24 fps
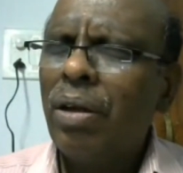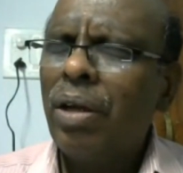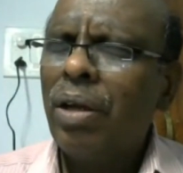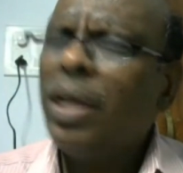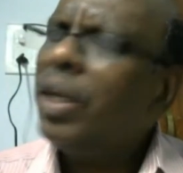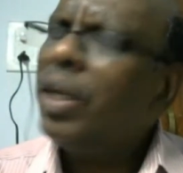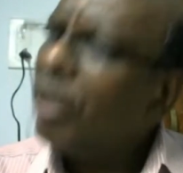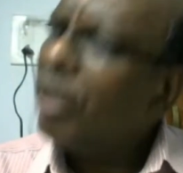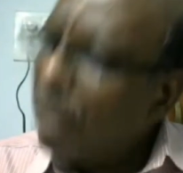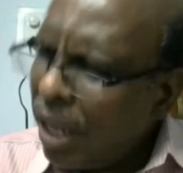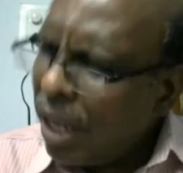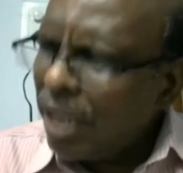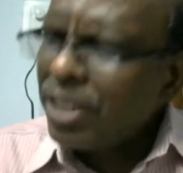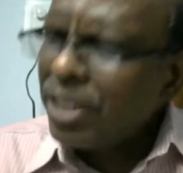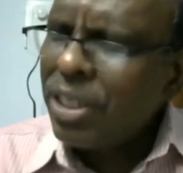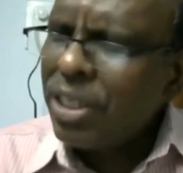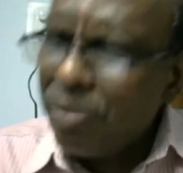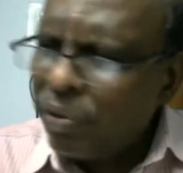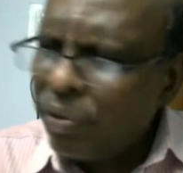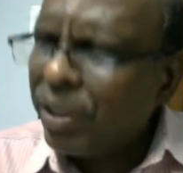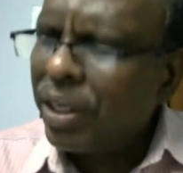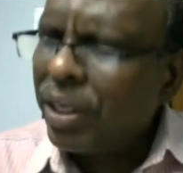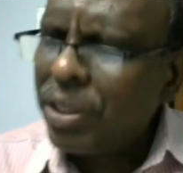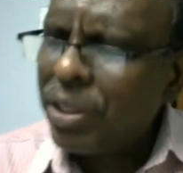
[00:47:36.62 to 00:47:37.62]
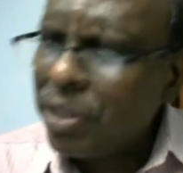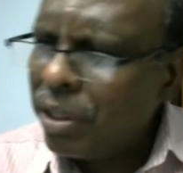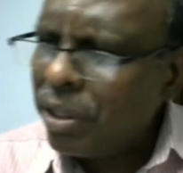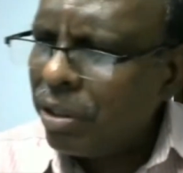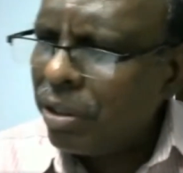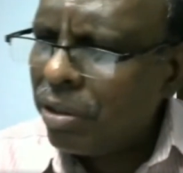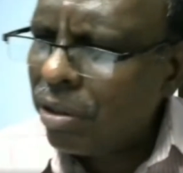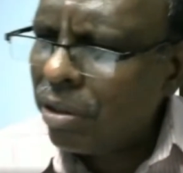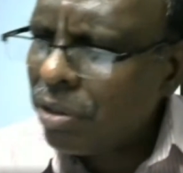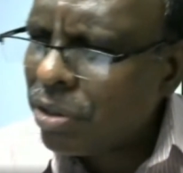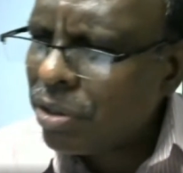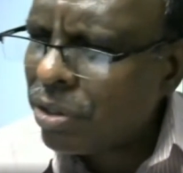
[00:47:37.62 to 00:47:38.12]
In case if it is
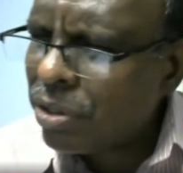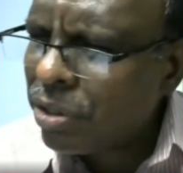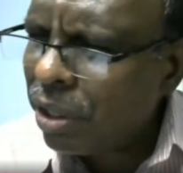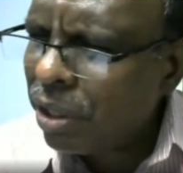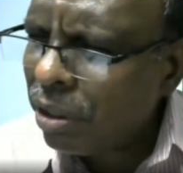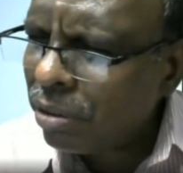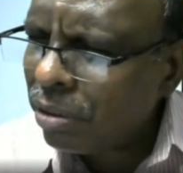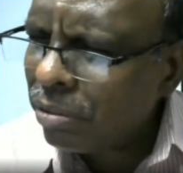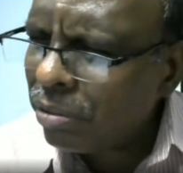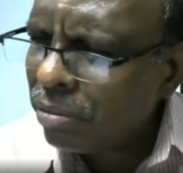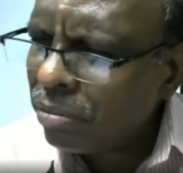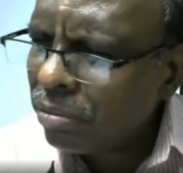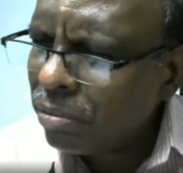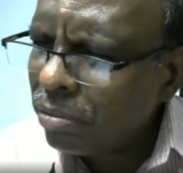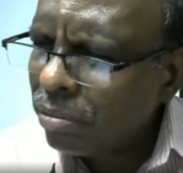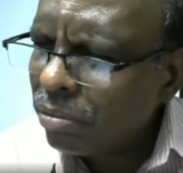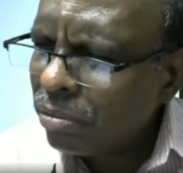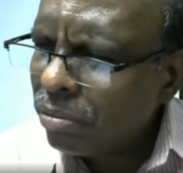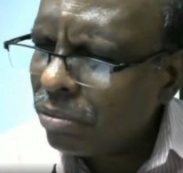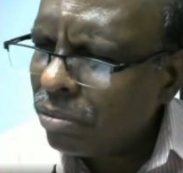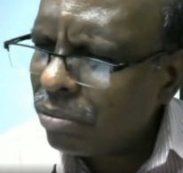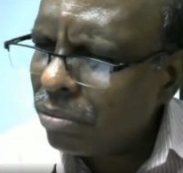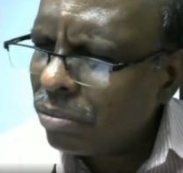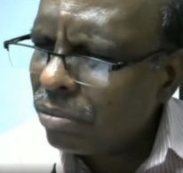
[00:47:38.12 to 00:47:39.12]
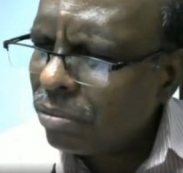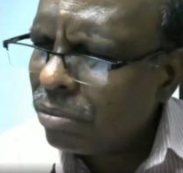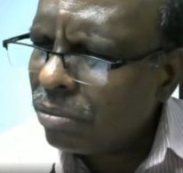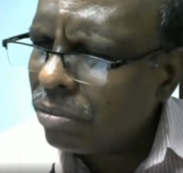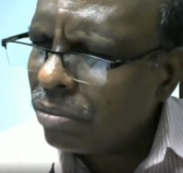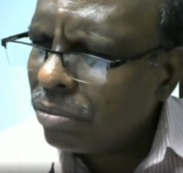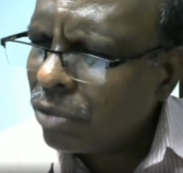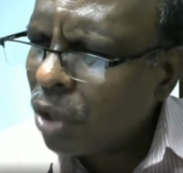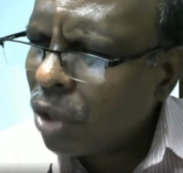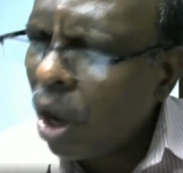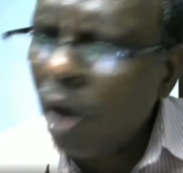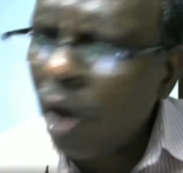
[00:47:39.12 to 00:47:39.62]
interesting,
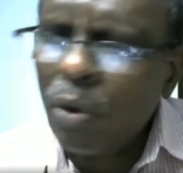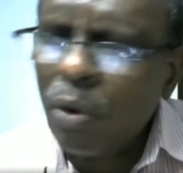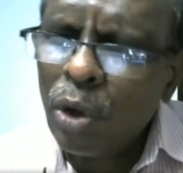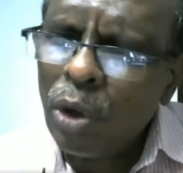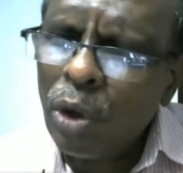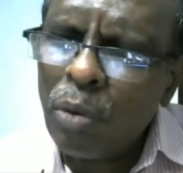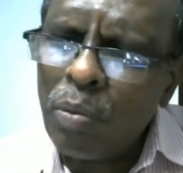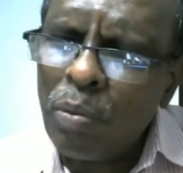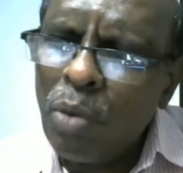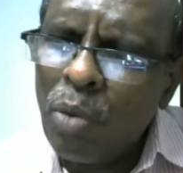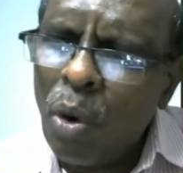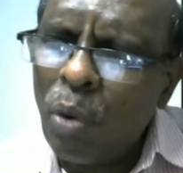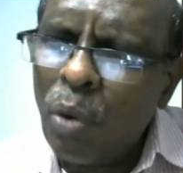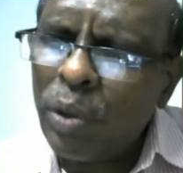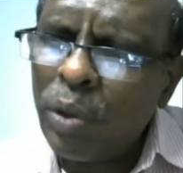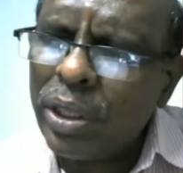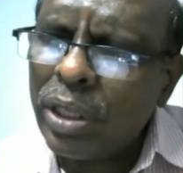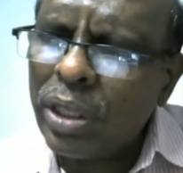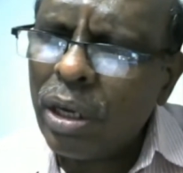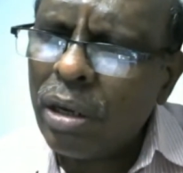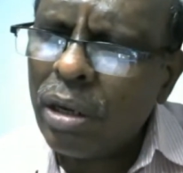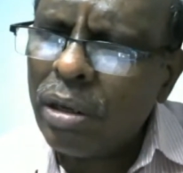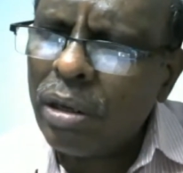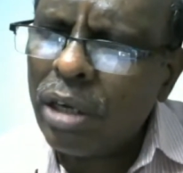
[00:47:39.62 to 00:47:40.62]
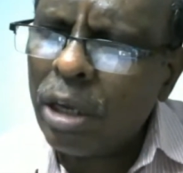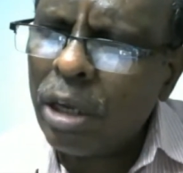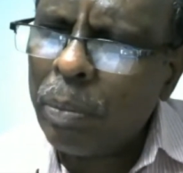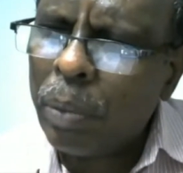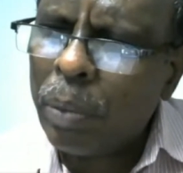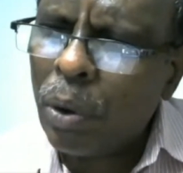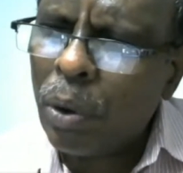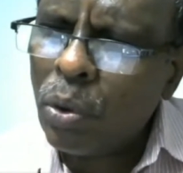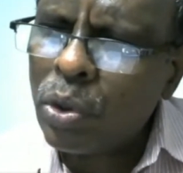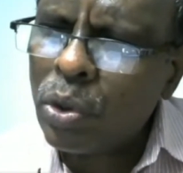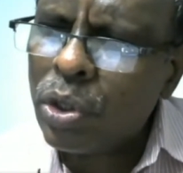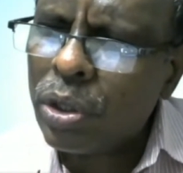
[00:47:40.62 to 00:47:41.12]
how do you move in the learning
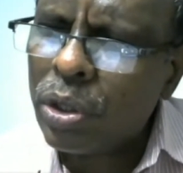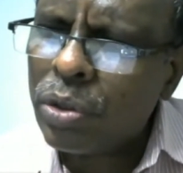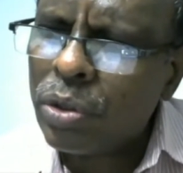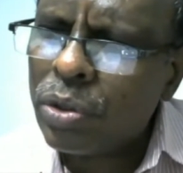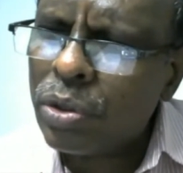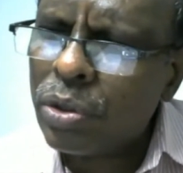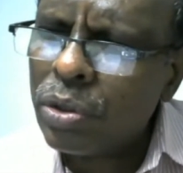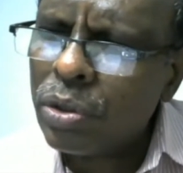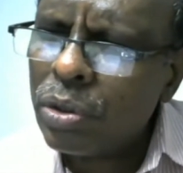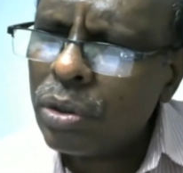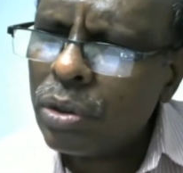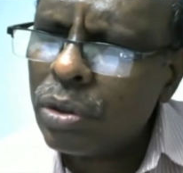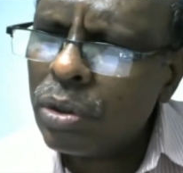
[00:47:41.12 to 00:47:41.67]
process?